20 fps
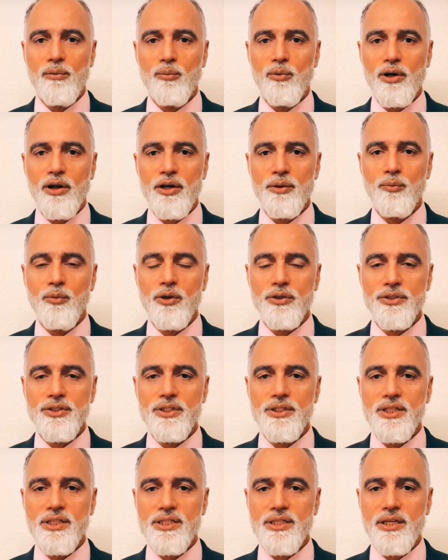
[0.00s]
what I want
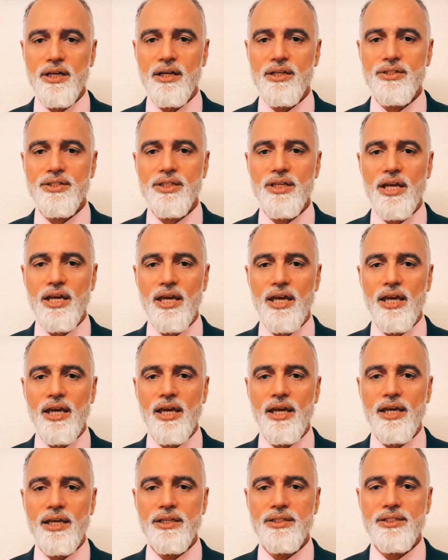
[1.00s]
to discuss
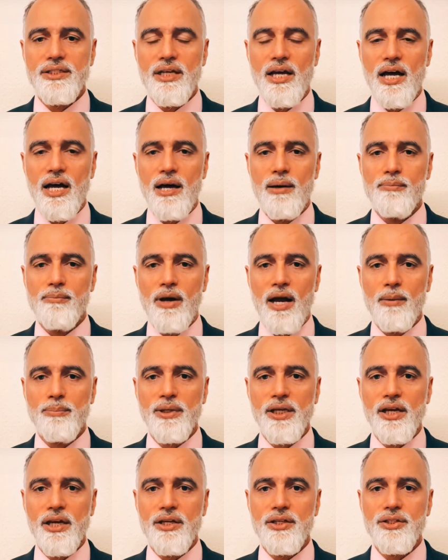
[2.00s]
is
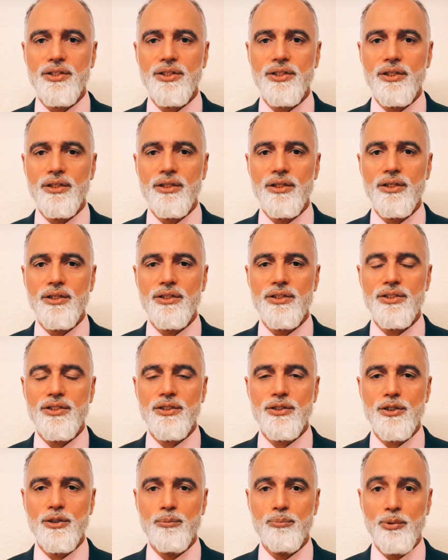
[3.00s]
applications
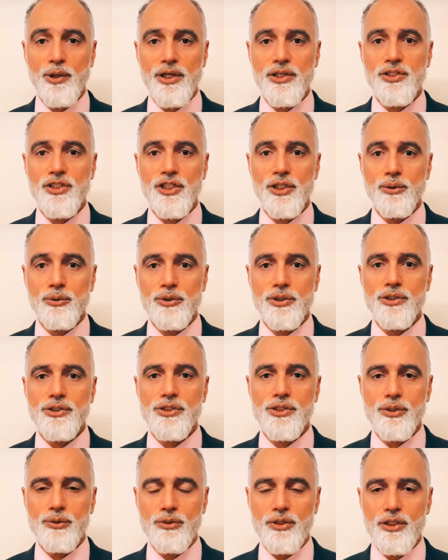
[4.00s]
to bring children
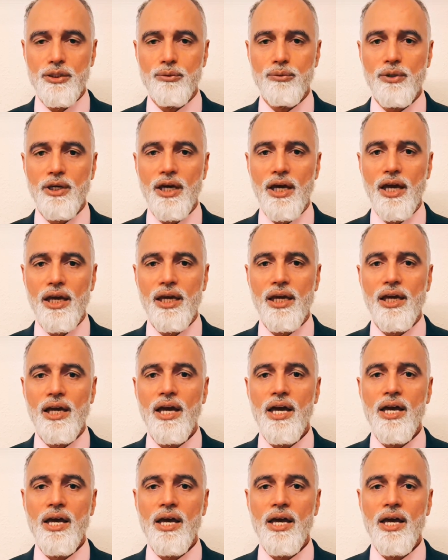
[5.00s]
to the UK.